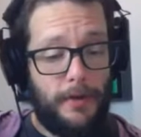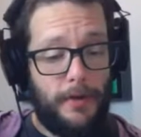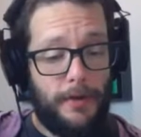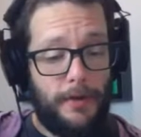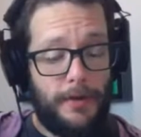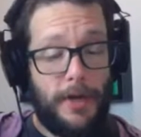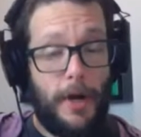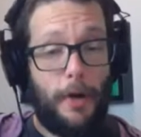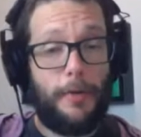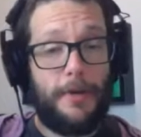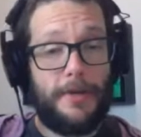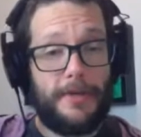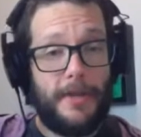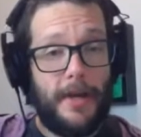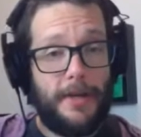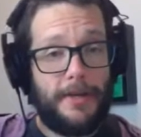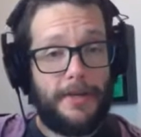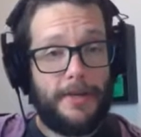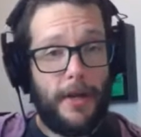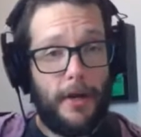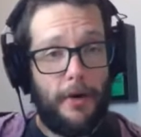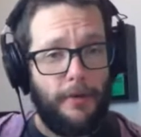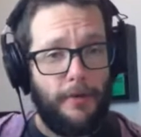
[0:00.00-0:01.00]
Shall we say
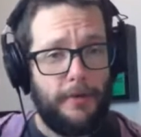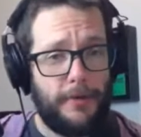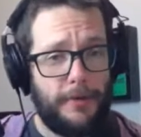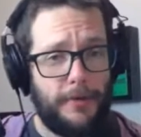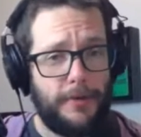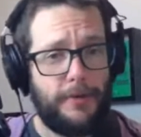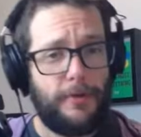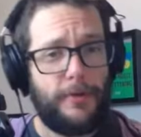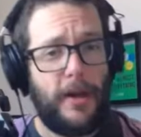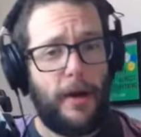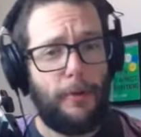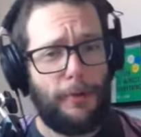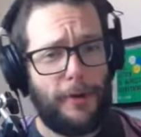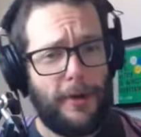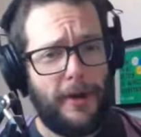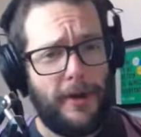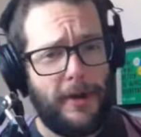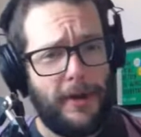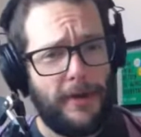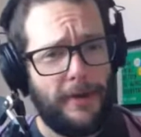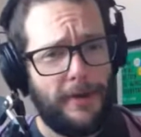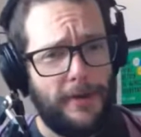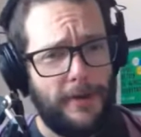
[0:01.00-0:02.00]
so? So now we're
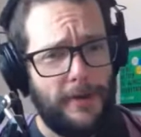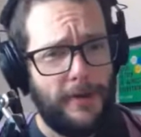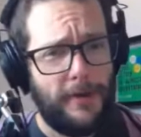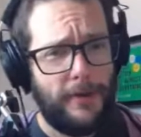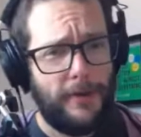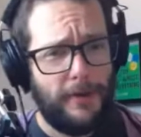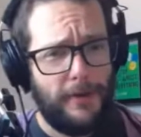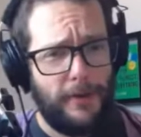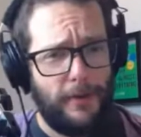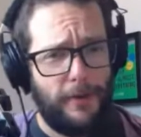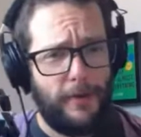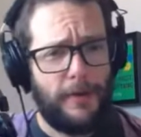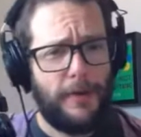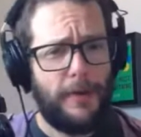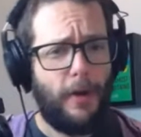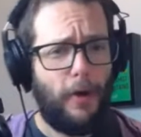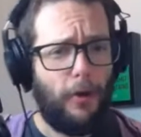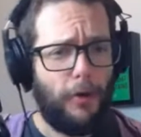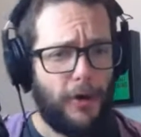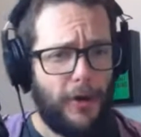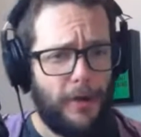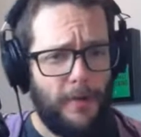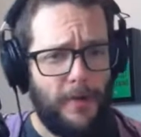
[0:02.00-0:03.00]
getting into the
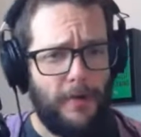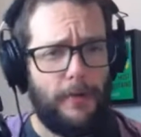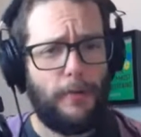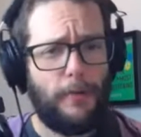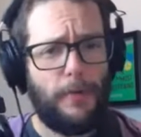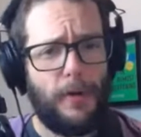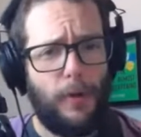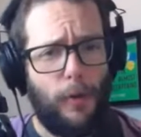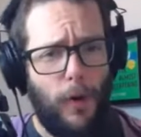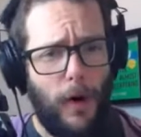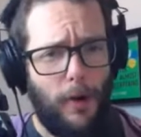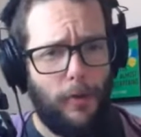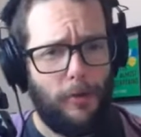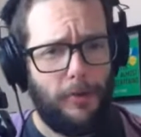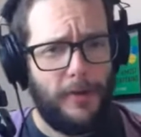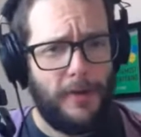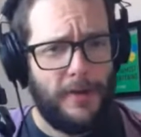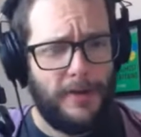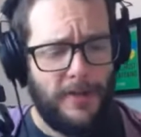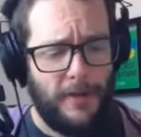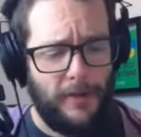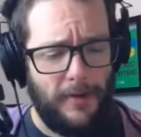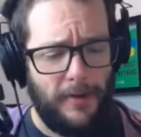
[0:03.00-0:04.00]
argument from
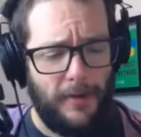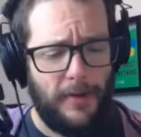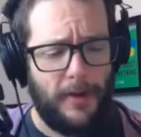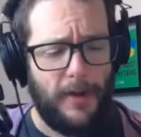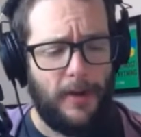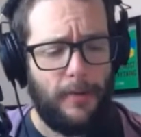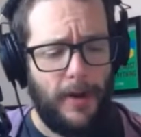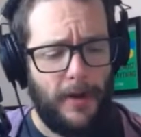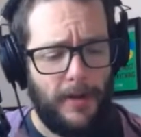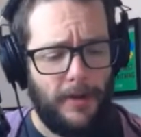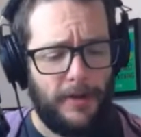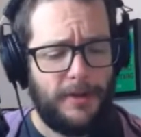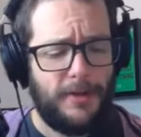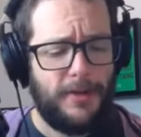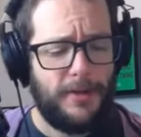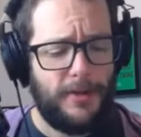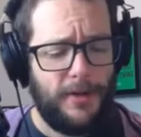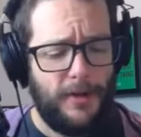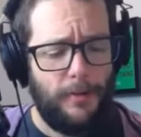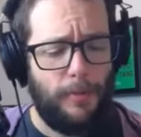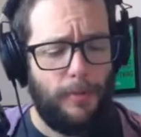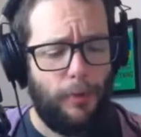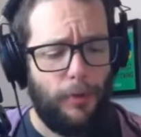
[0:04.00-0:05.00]
equality, as I like to think about it. This is
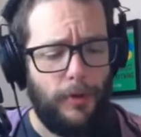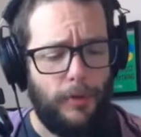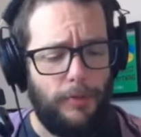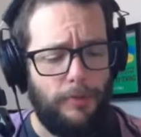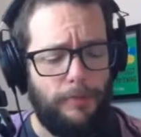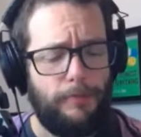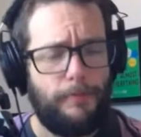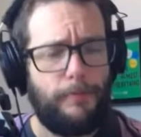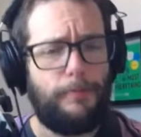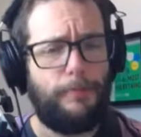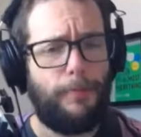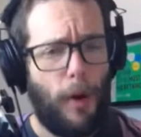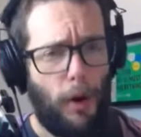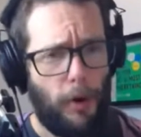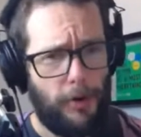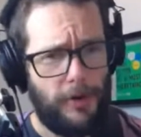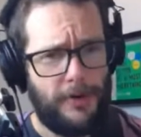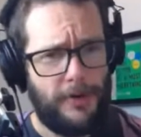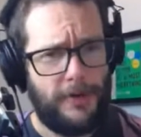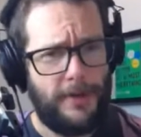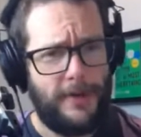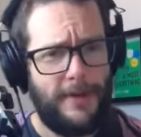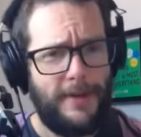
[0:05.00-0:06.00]
an important
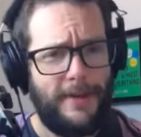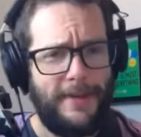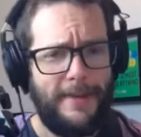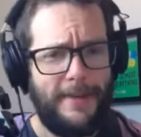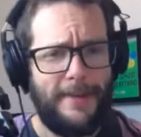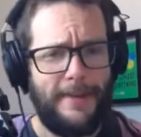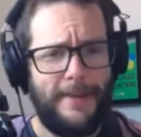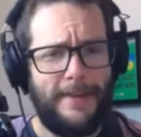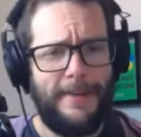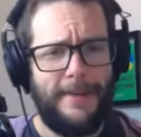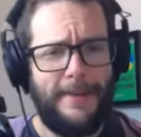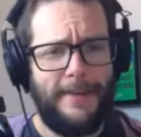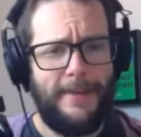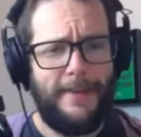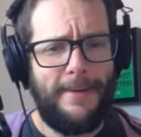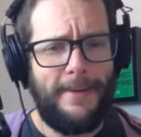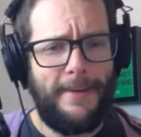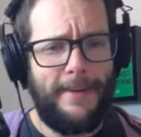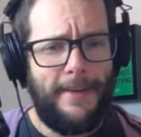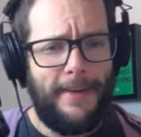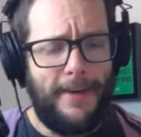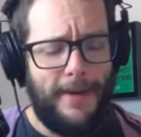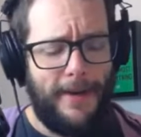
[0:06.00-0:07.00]
part
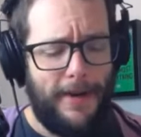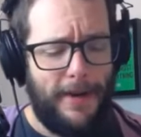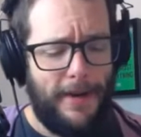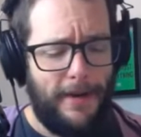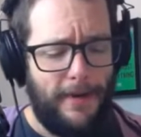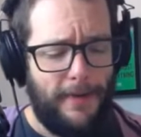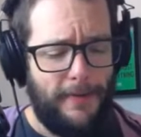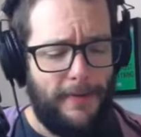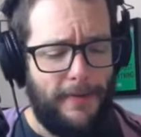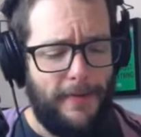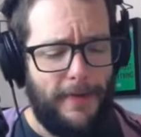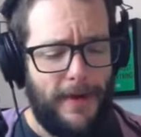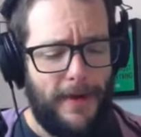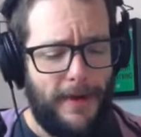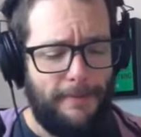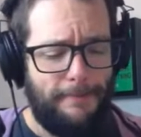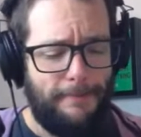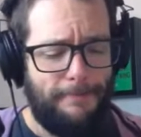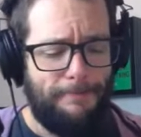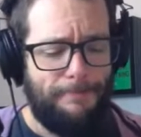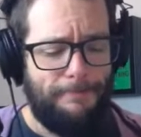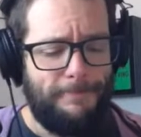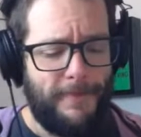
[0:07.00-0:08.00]
of
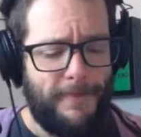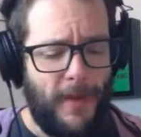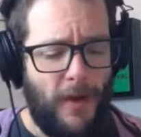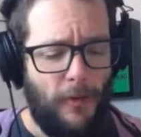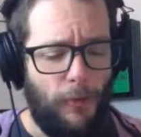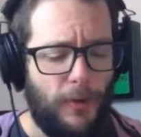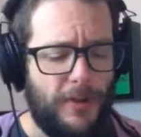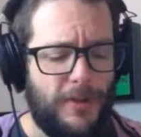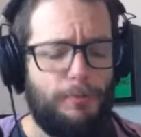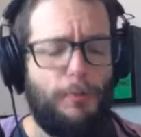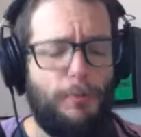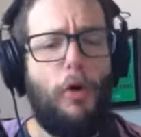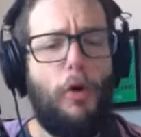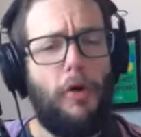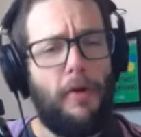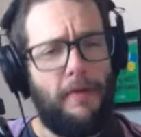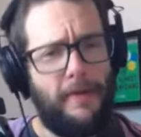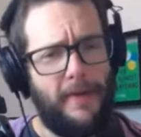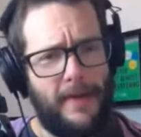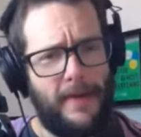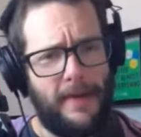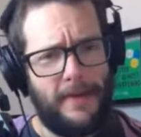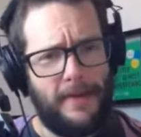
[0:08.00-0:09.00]
what's
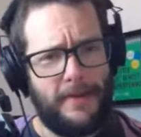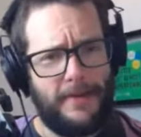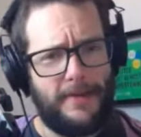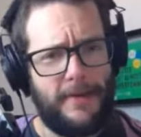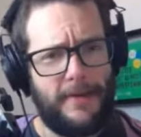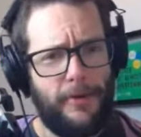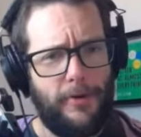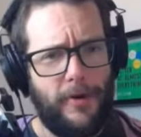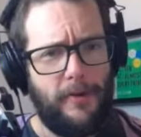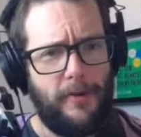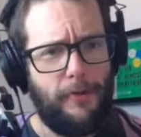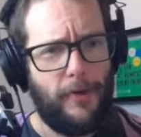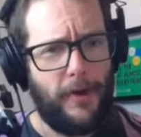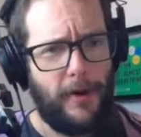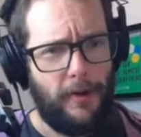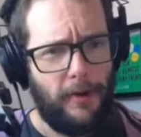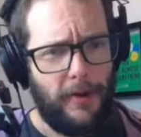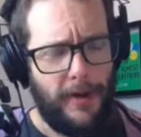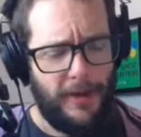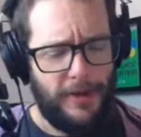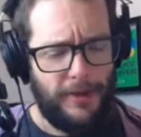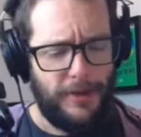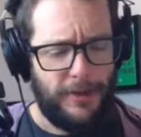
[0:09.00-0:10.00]
motivating this theory of
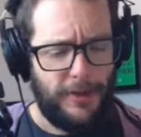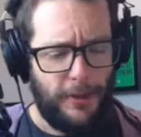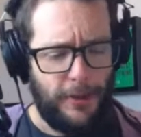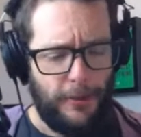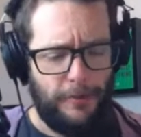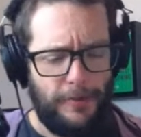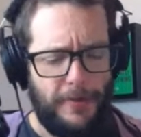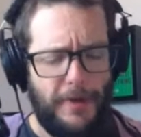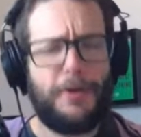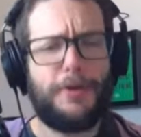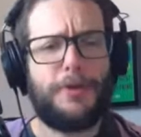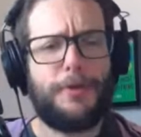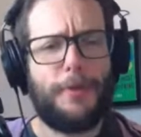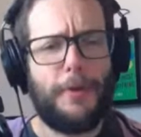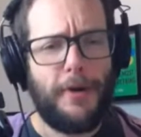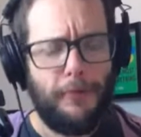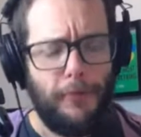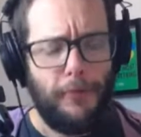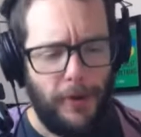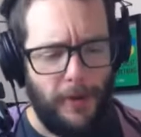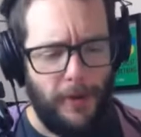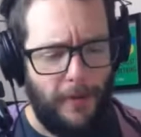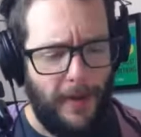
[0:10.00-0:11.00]
recollection. So here's where to
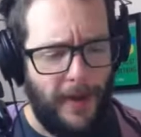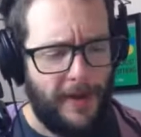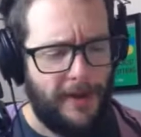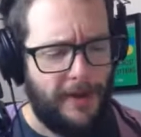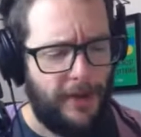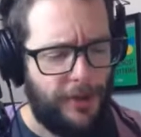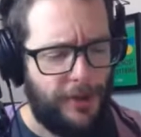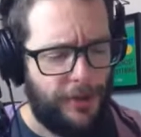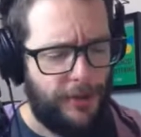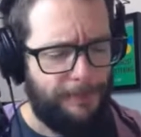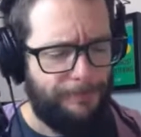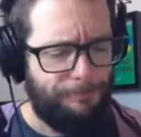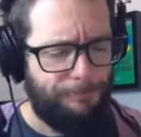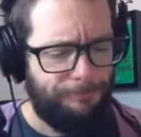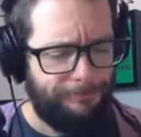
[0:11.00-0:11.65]
really pay attention.